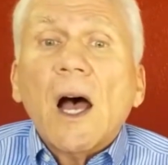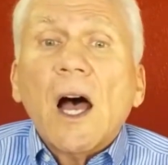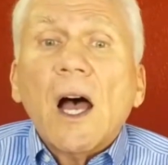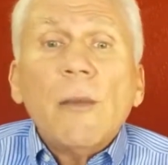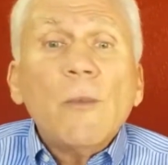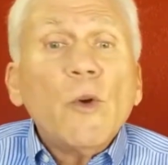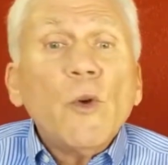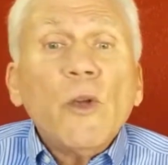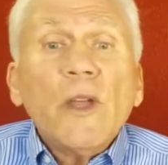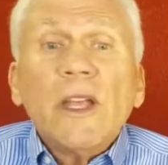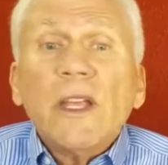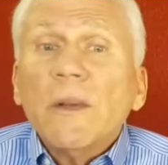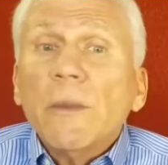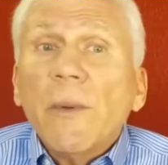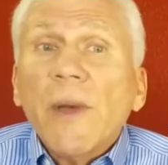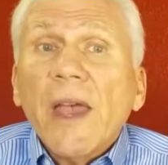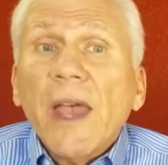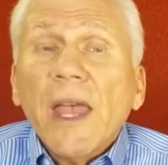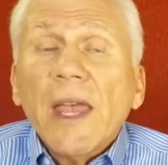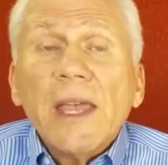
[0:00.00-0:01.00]
I'm only going to
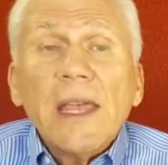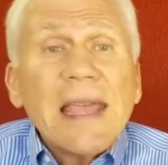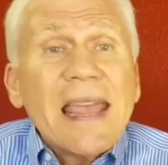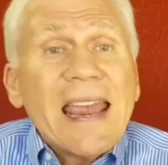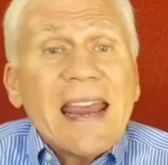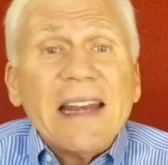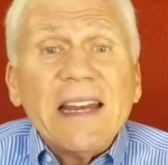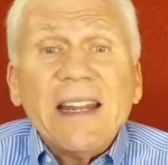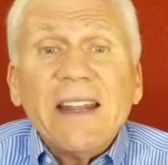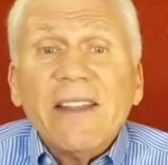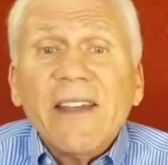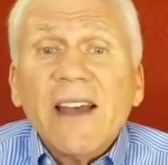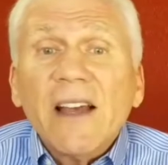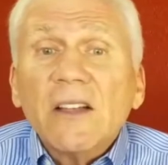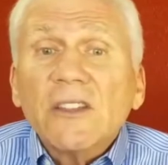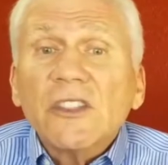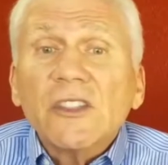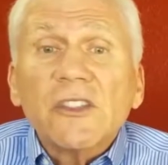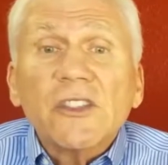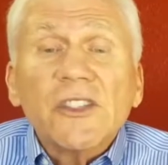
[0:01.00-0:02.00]
pay
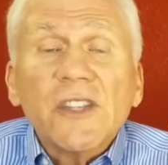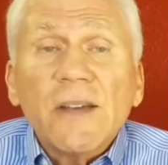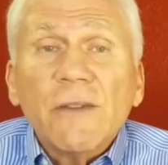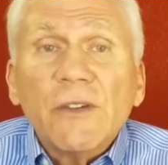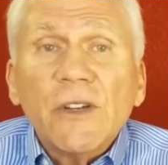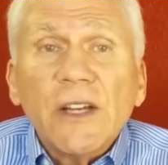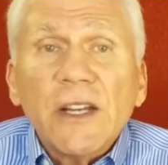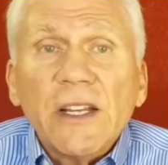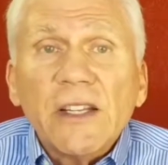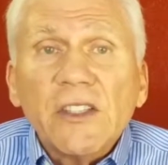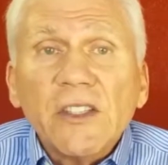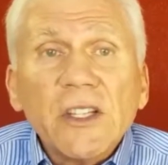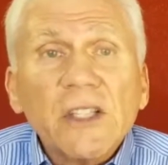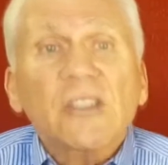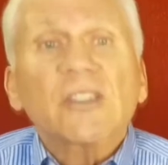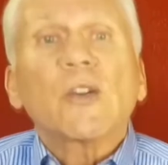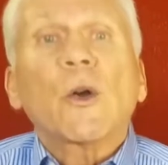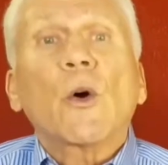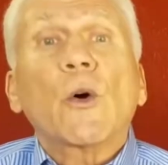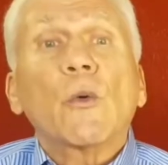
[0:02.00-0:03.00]

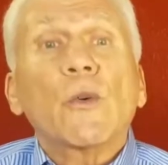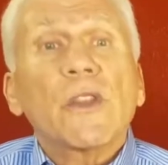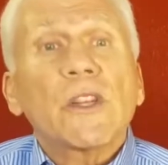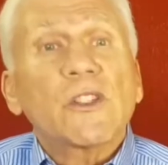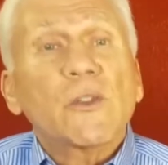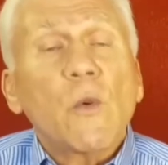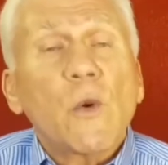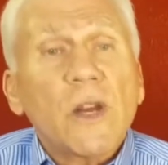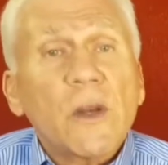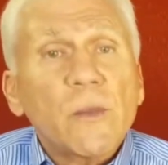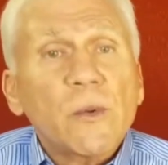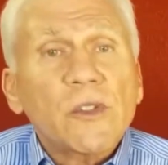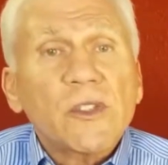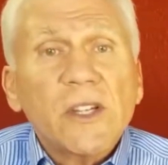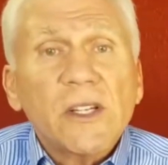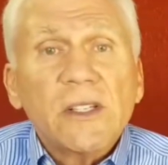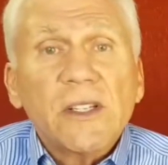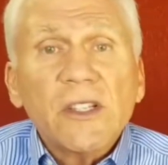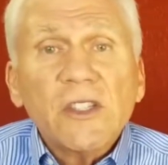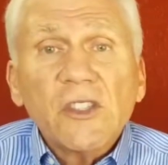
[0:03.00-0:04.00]
$80,786 or with a
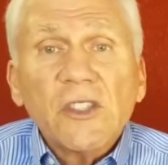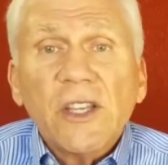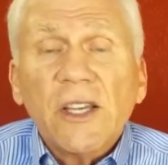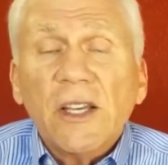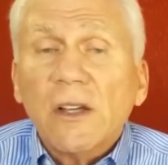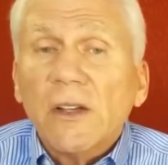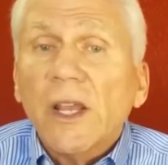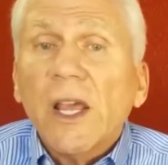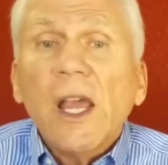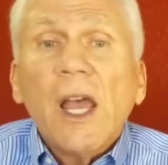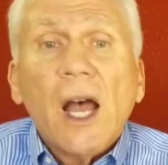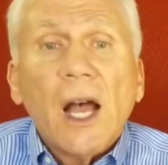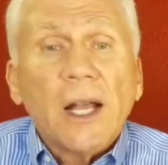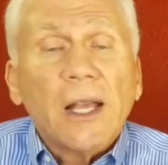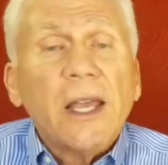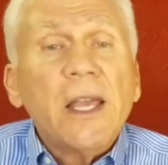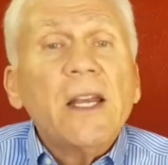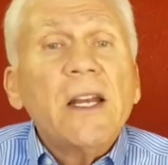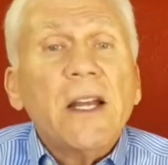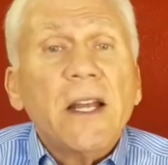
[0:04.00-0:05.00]
20% discount.
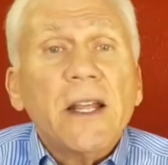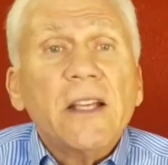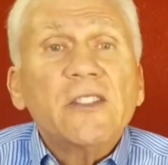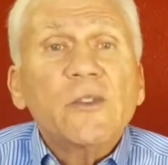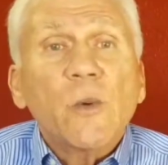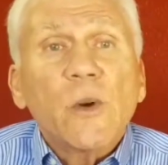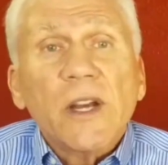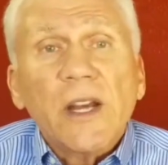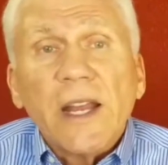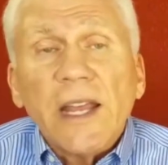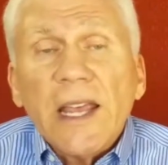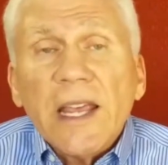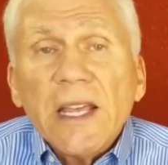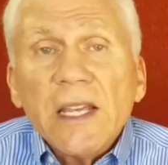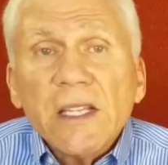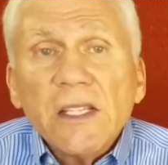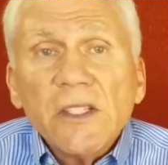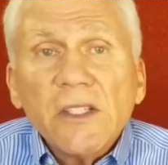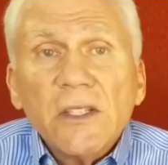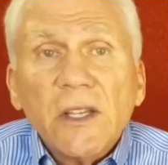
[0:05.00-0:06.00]
Again, it is what it
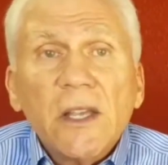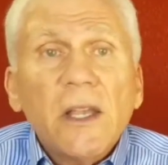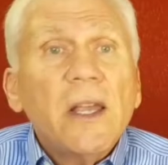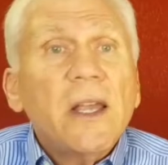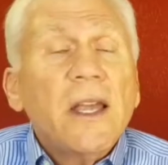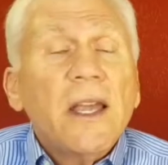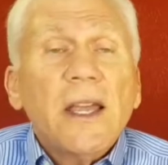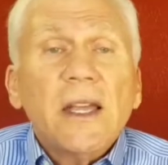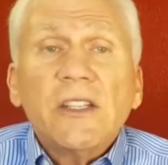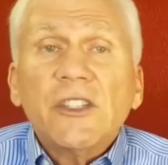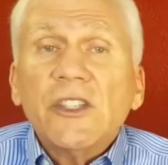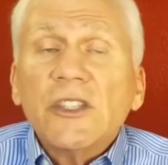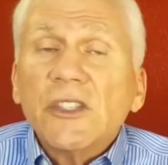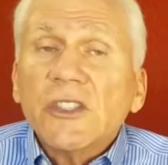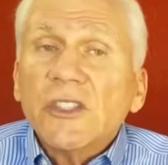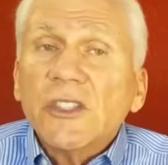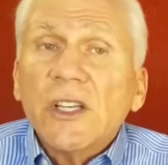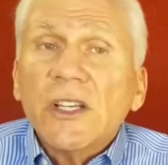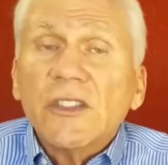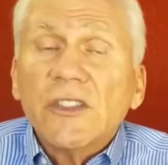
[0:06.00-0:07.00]
is. It's
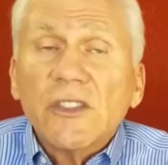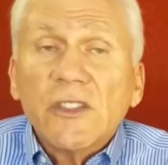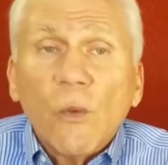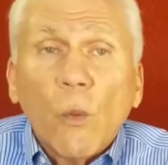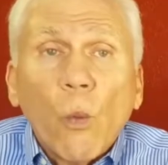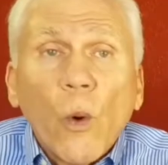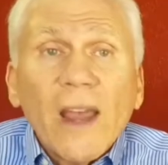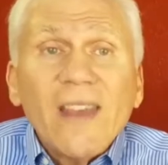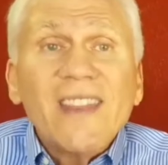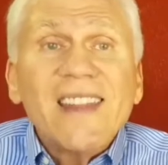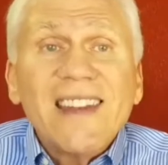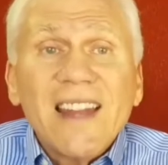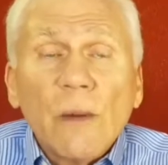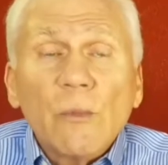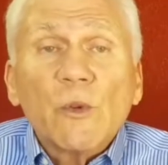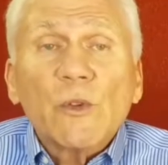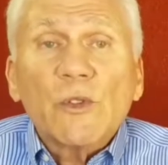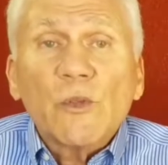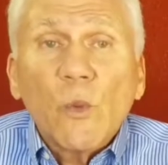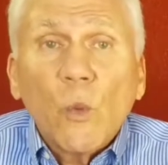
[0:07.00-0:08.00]
the way the
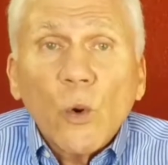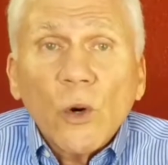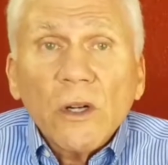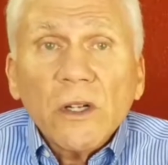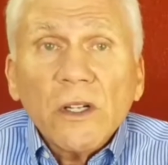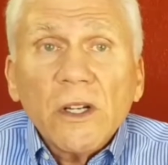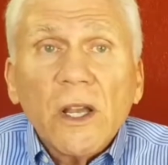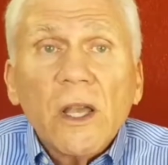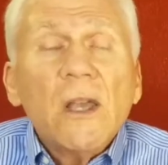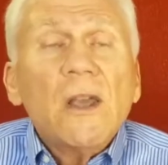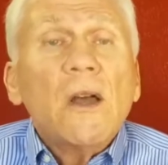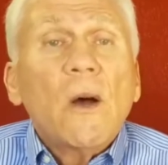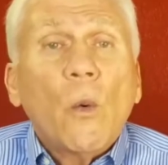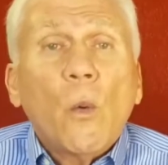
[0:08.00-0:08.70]
numbers work.